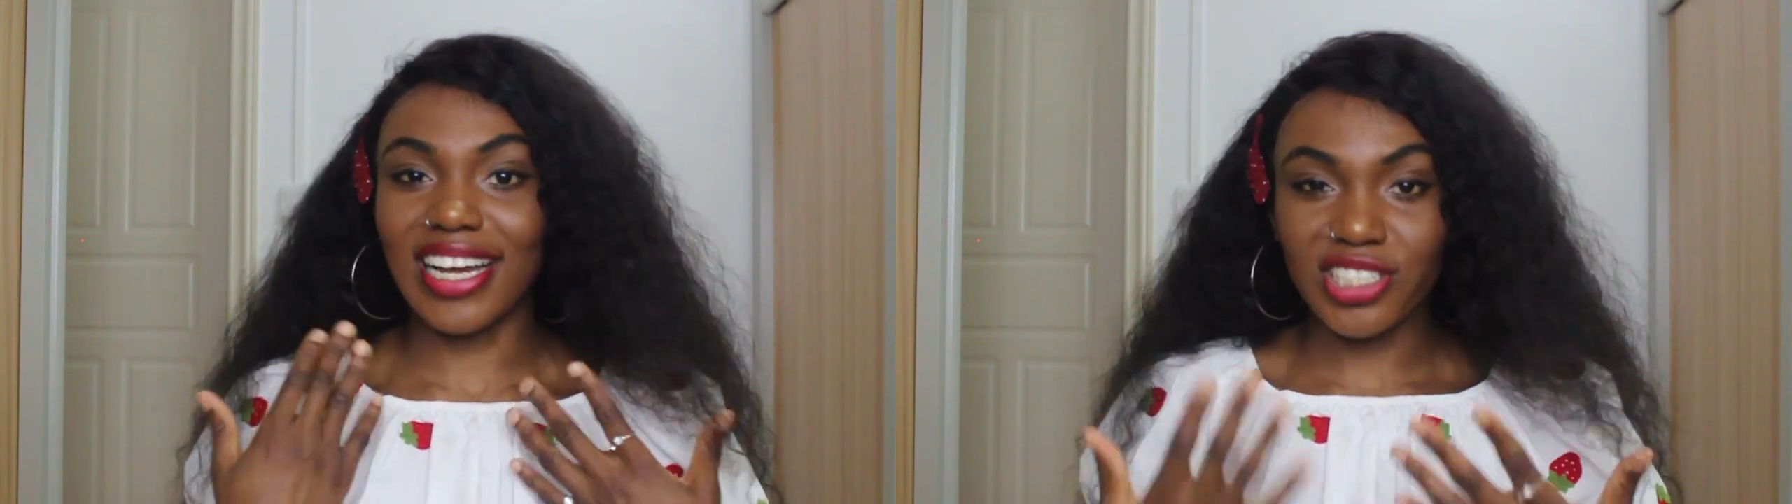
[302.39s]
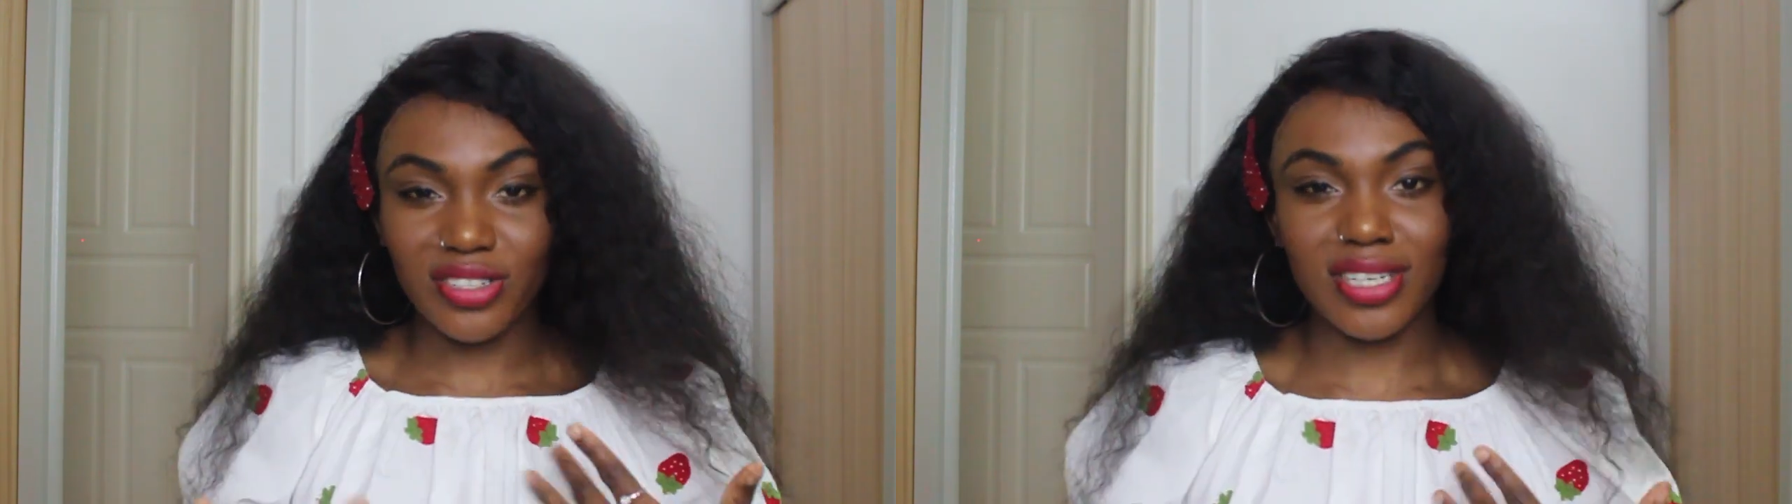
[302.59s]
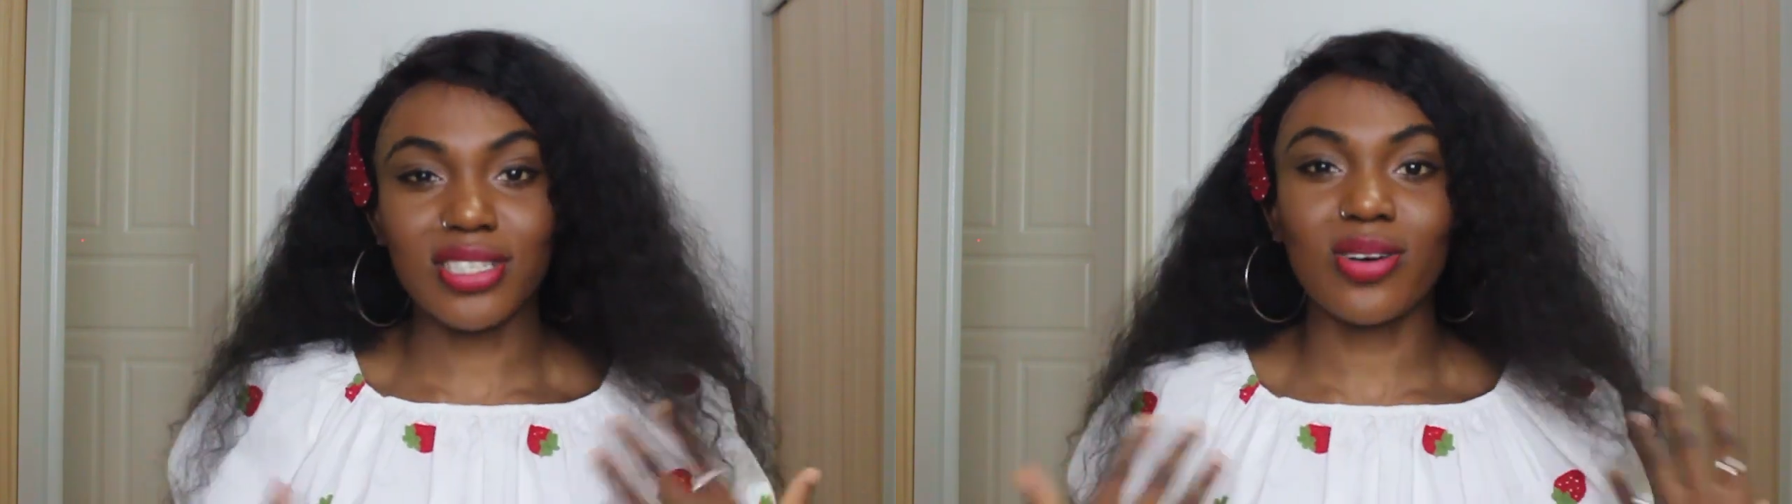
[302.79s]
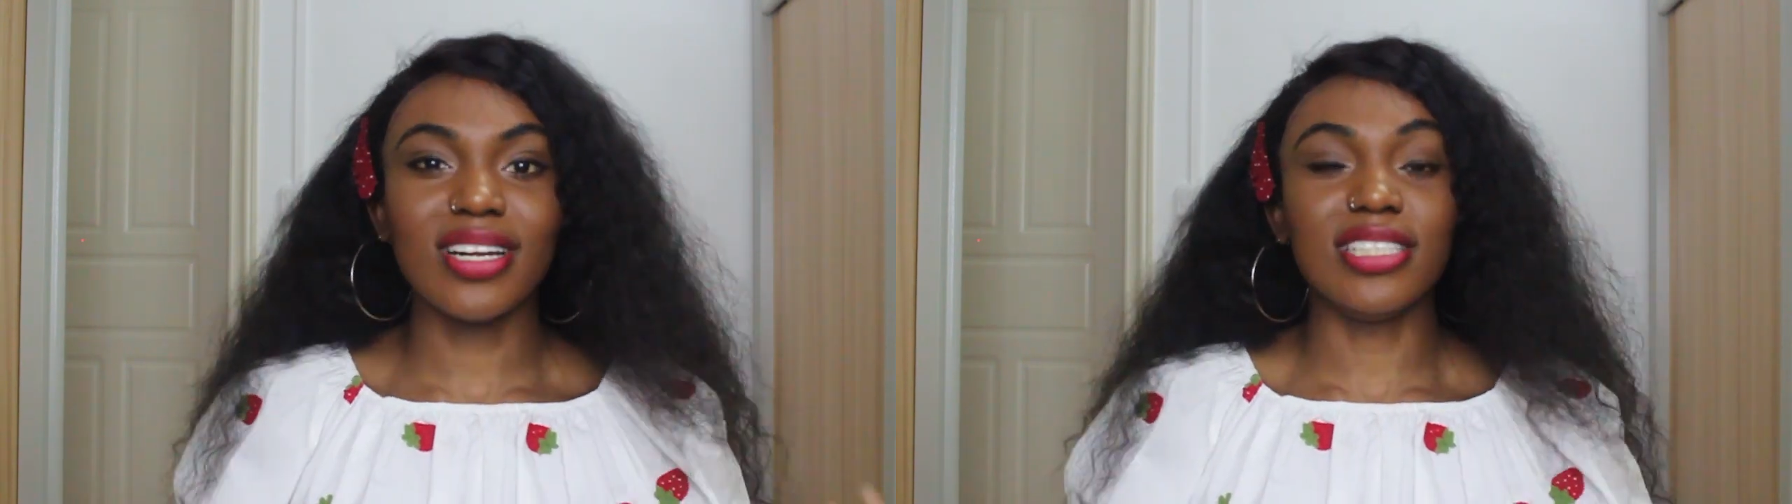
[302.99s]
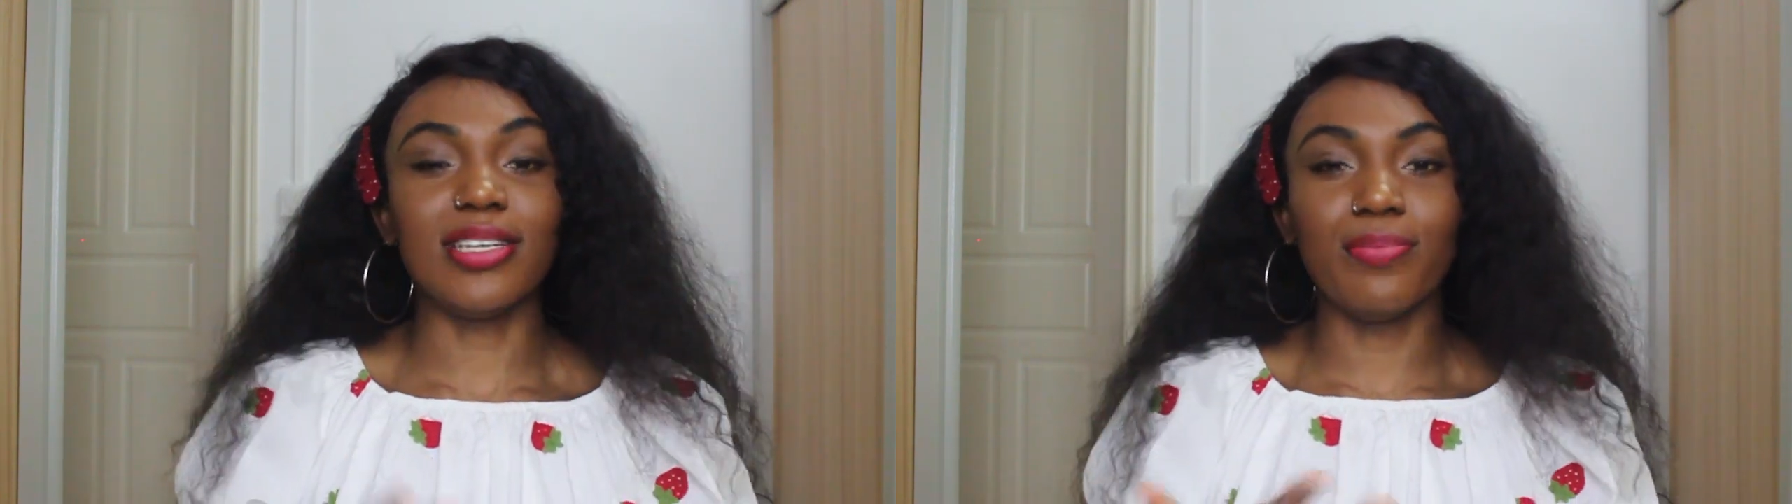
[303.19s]
Nigerians
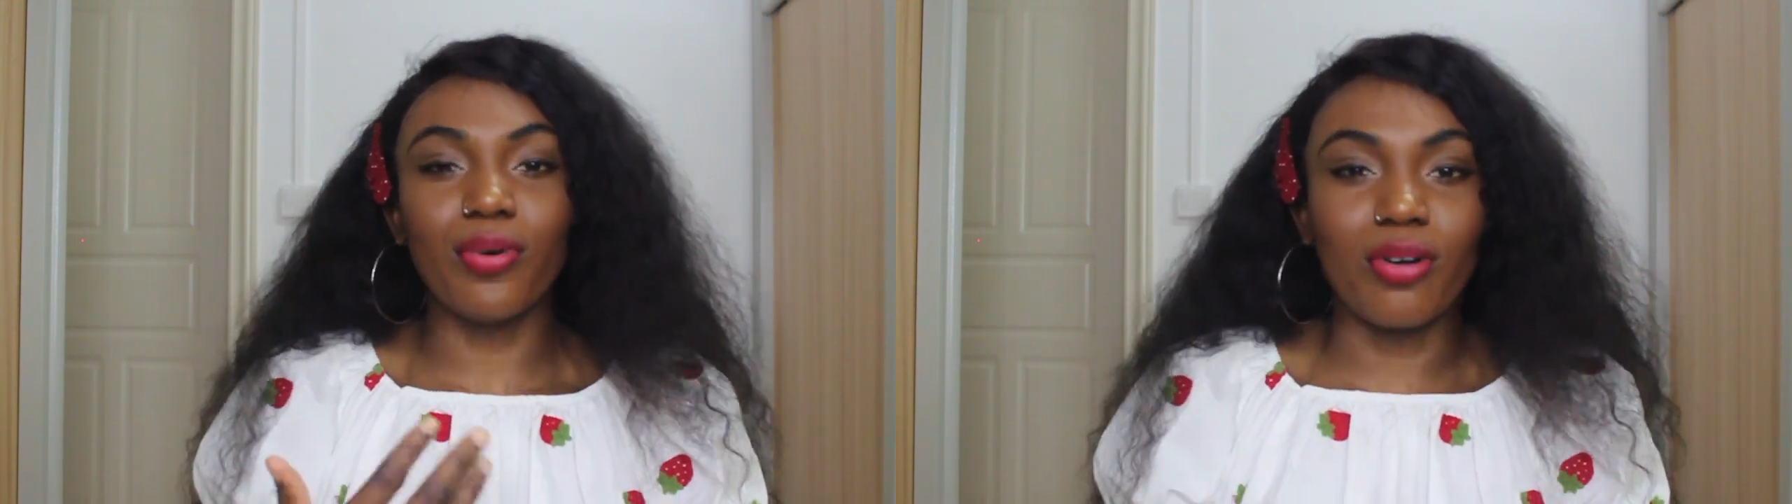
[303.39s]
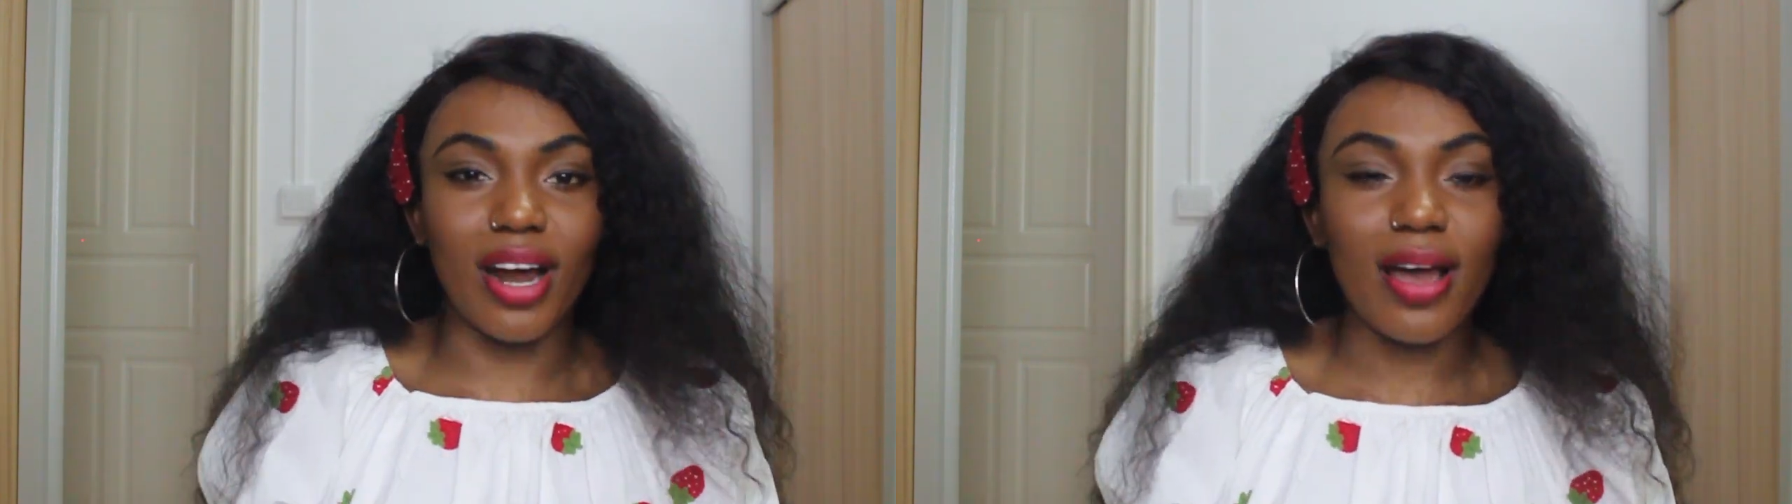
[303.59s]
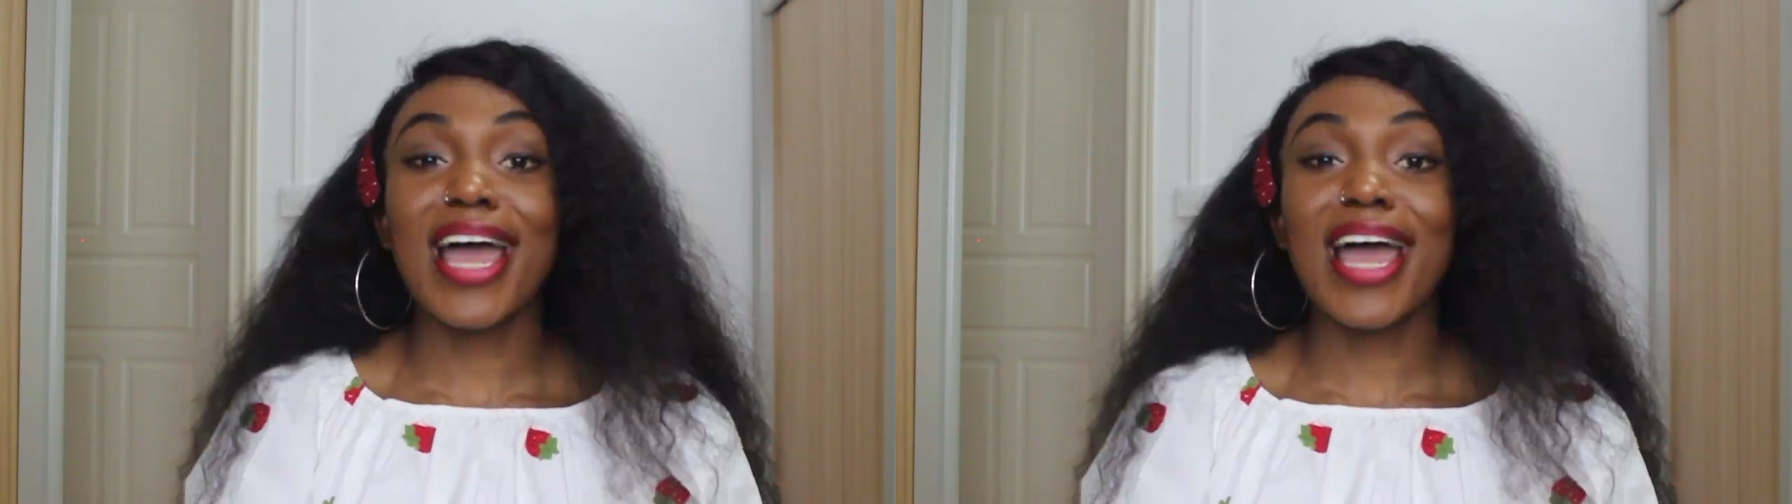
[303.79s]
call it Deborah.